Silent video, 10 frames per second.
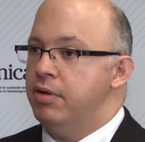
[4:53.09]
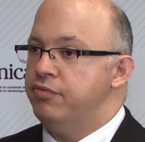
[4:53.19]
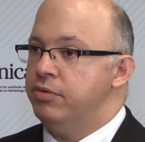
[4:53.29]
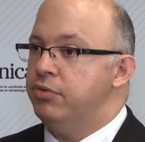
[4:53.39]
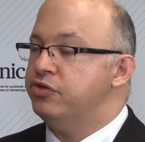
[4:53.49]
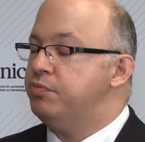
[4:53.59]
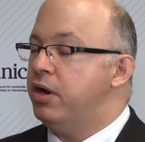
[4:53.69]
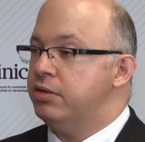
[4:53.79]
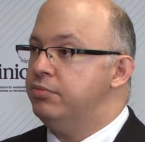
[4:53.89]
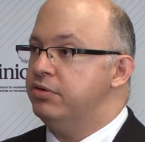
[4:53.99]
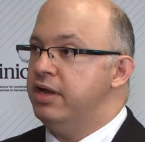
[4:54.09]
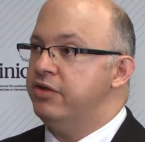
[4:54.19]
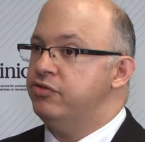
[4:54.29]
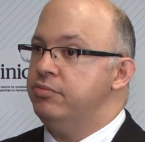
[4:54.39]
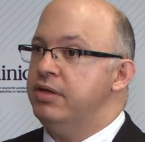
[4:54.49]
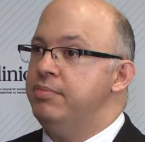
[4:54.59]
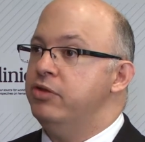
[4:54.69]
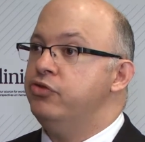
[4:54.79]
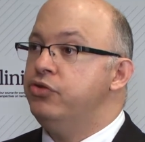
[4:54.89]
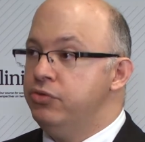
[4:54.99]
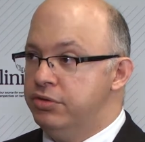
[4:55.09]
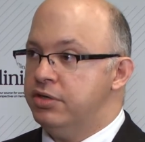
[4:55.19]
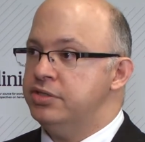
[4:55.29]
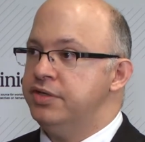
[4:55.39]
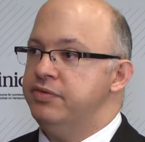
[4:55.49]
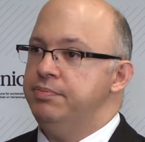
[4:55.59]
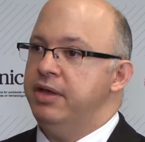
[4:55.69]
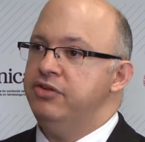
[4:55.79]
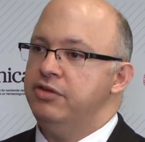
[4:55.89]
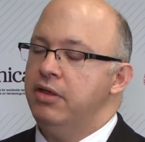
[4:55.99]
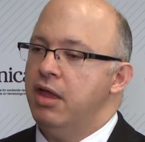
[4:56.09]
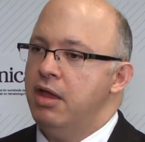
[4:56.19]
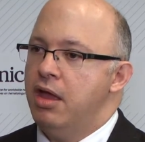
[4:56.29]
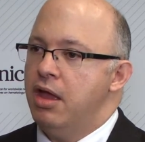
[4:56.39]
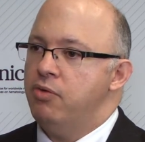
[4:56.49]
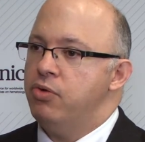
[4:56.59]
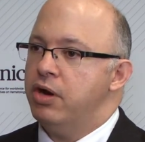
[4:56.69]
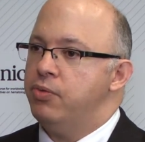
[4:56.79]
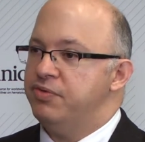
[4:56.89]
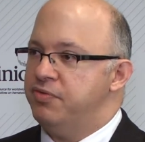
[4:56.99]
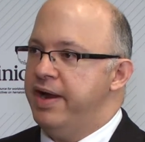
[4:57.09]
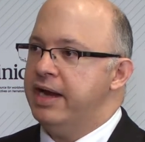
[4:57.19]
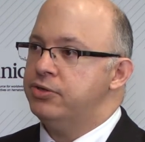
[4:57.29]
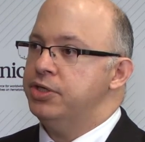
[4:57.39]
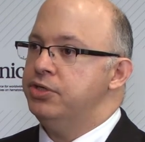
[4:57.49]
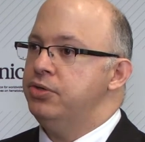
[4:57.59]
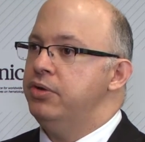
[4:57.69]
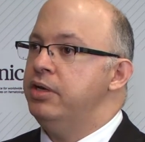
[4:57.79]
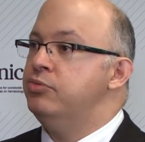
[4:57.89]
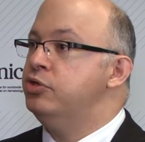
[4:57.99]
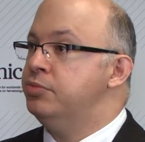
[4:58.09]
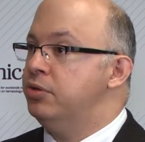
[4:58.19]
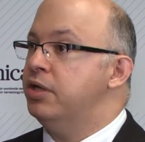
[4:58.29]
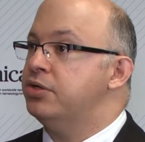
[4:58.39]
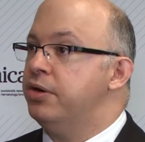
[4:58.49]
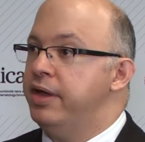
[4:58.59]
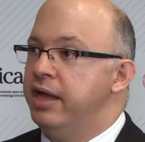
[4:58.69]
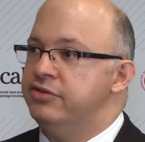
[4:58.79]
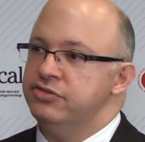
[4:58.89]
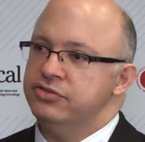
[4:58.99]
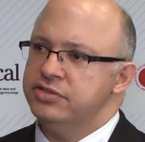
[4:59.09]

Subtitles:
for the most part bortezomib, and 2/3 of the patients were refractory to an immunomodulatory agent.